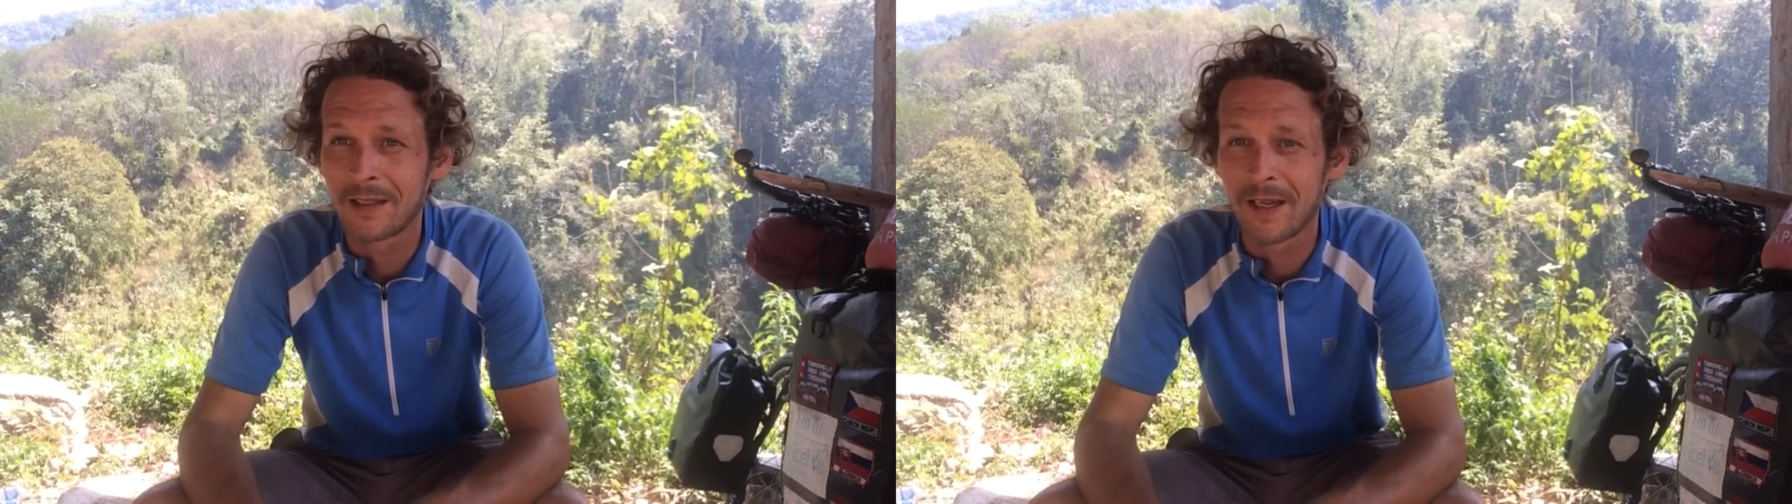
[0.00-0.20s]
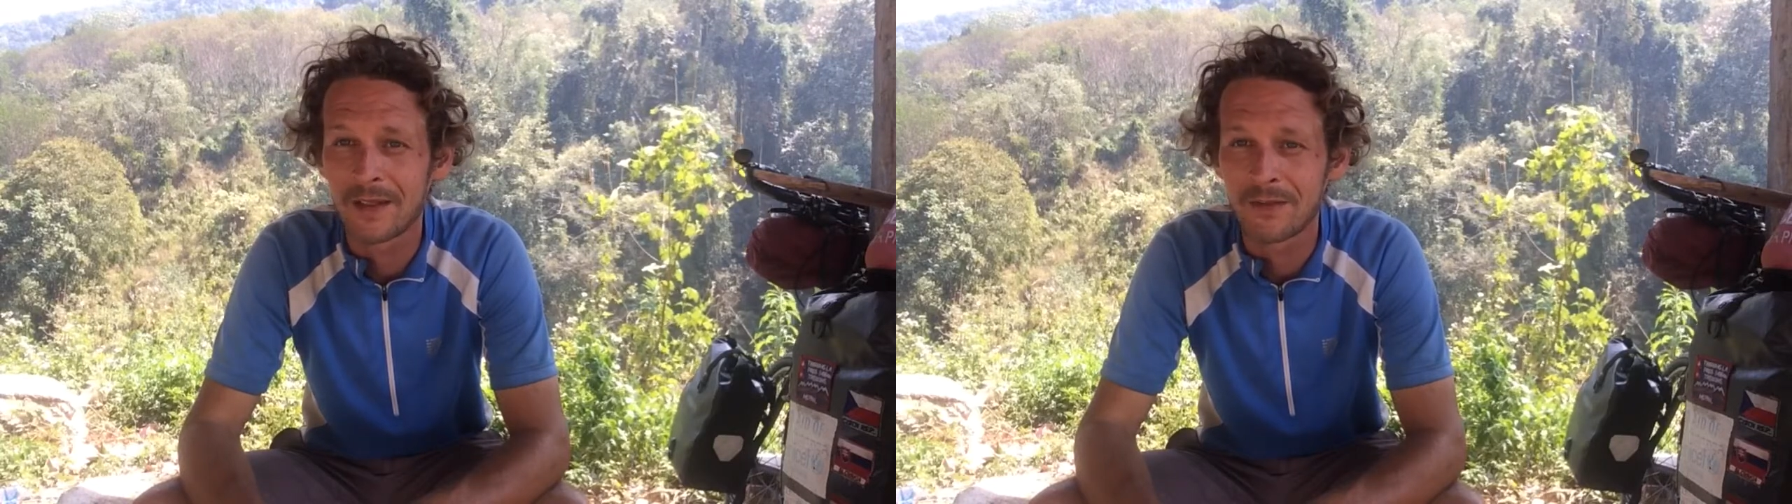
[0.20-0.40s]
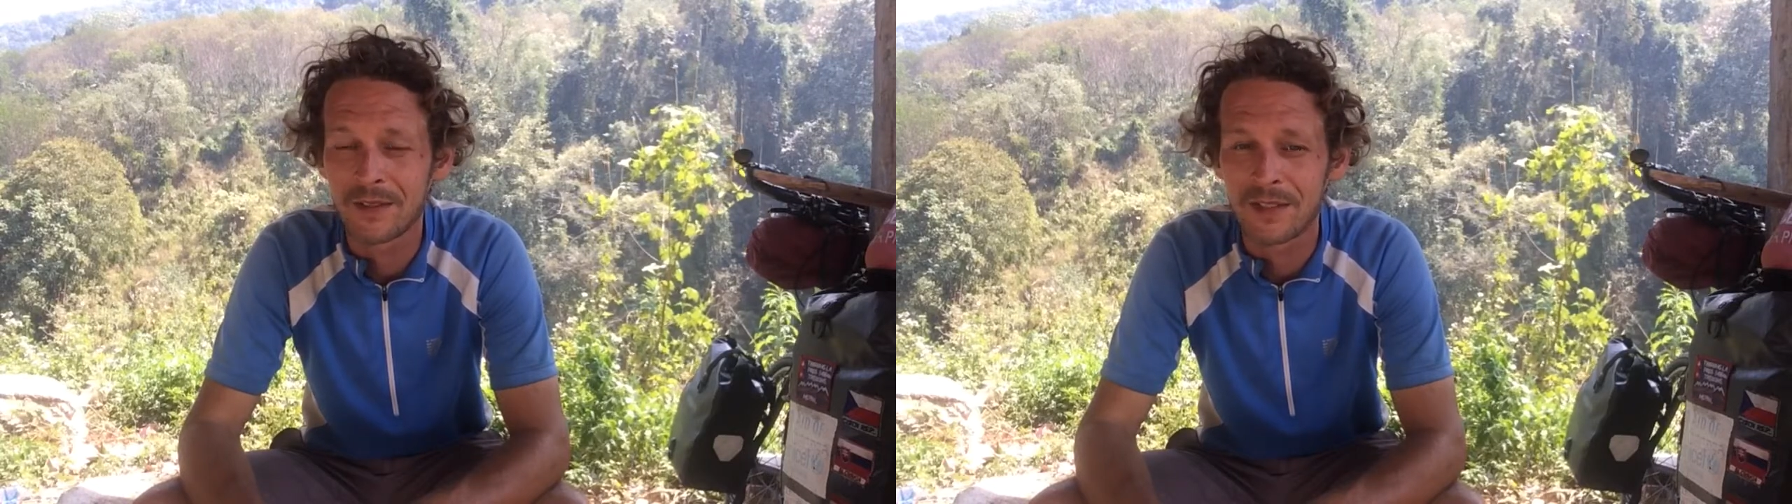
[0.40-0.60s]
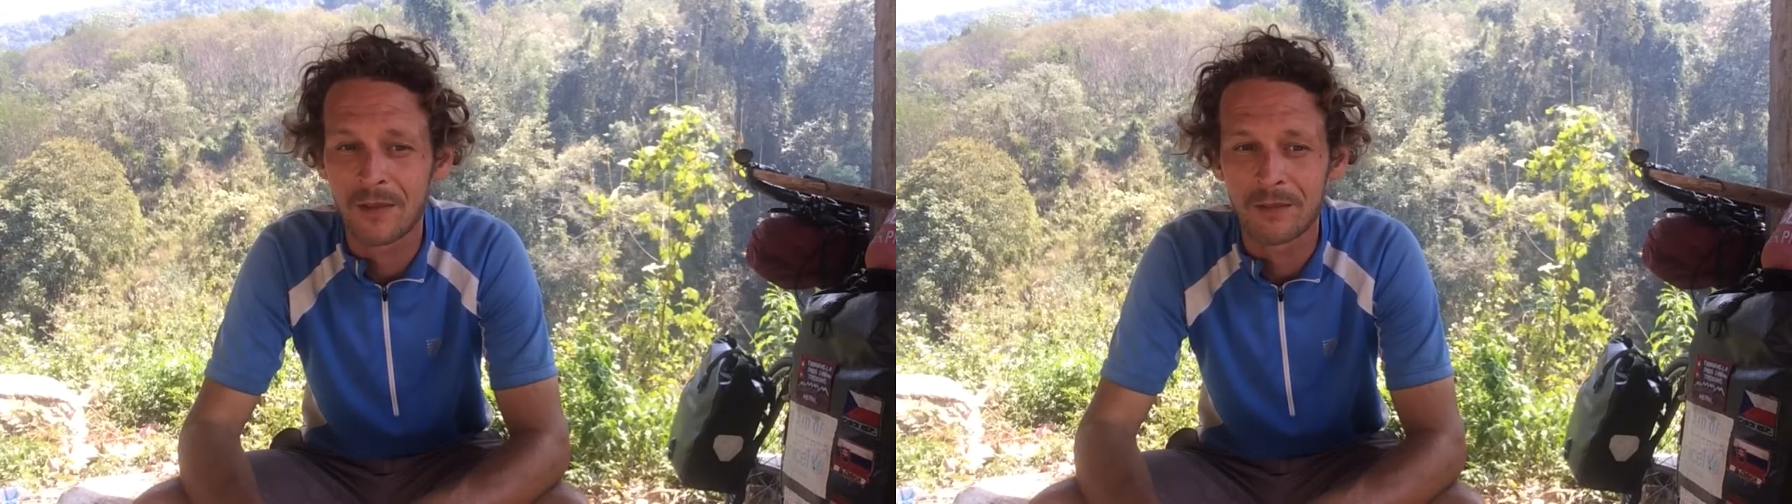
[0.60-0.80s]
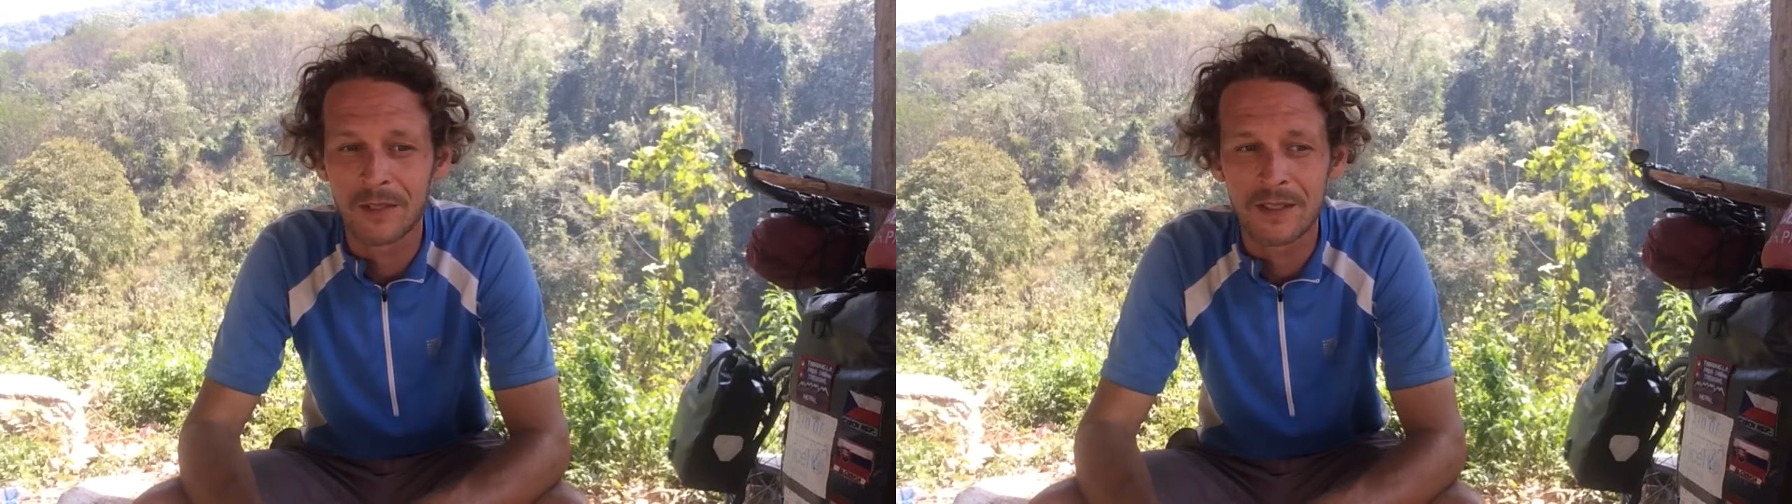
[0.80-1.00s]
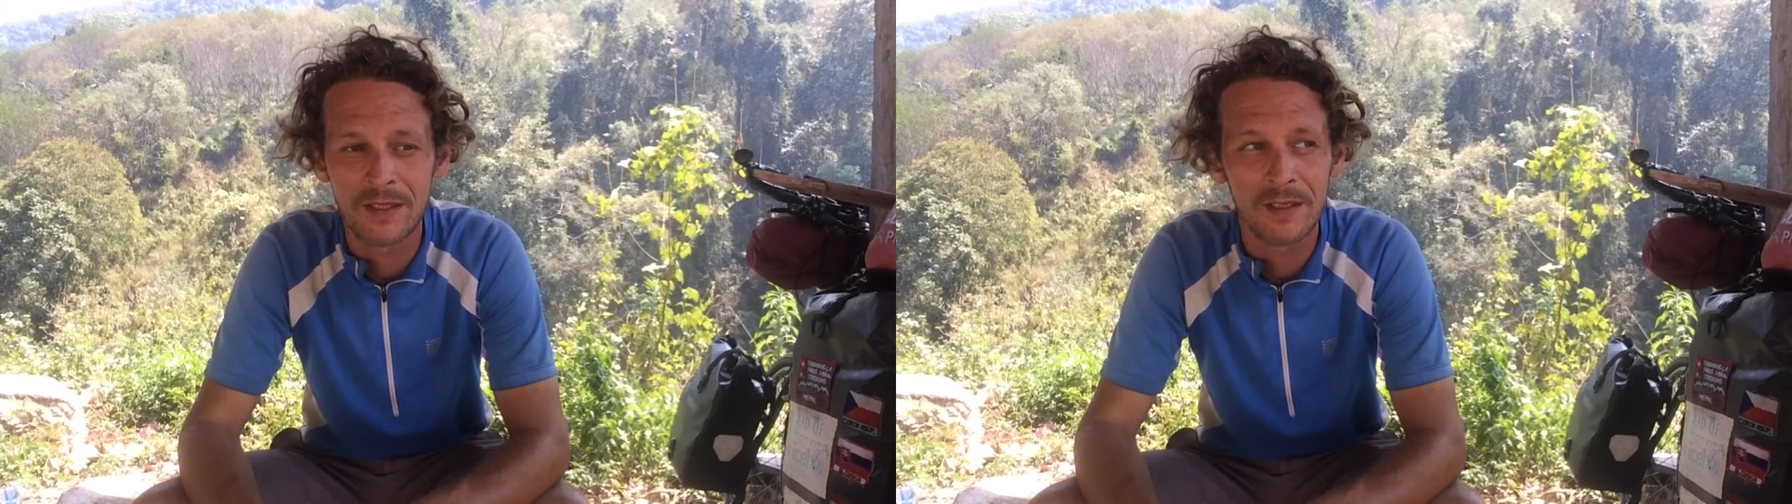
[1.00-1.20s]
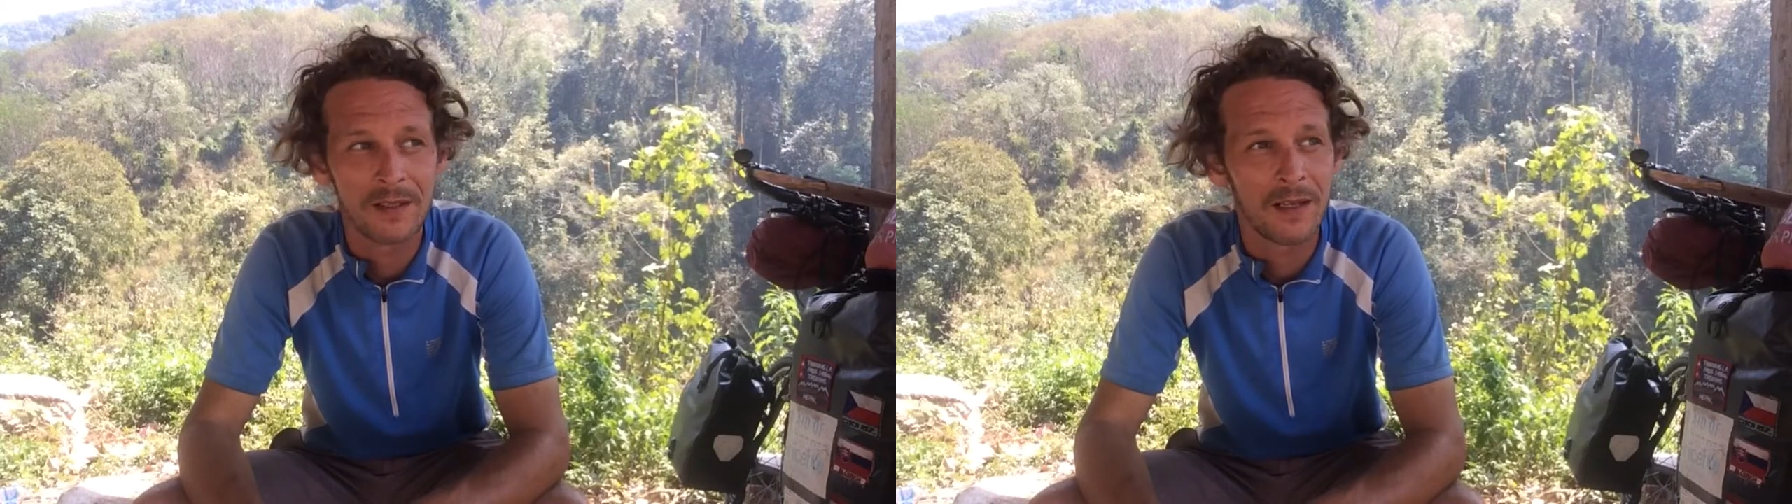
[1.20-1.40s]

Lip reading: day for some reason.